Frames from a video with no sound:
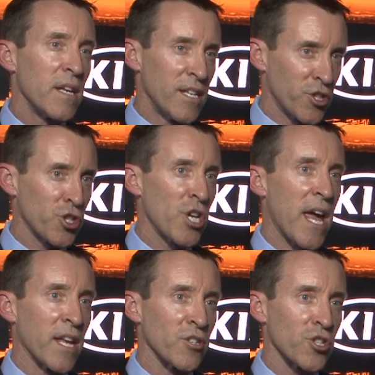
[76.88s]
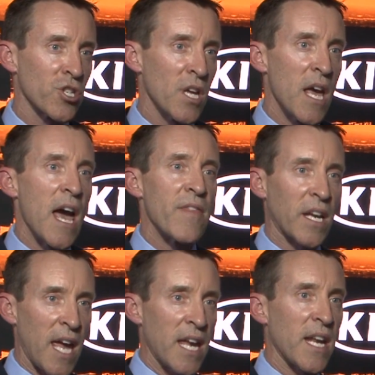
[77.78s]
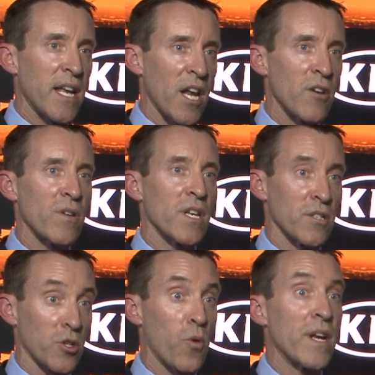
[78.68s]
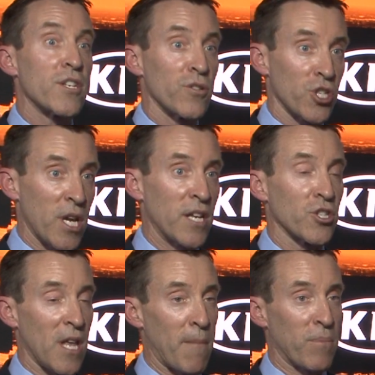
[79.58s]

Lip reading: is changed. And the K900 is going to change that